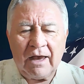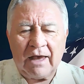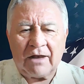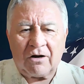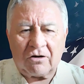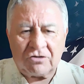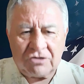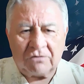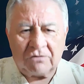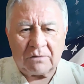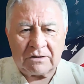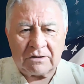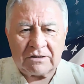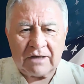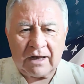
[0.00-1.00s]
and our
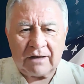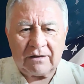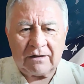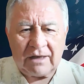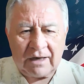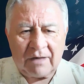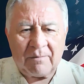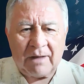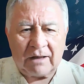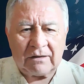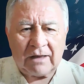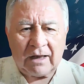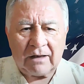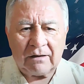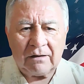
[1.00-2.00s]
children's head." Think
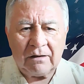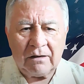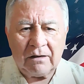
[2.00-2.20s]
about that.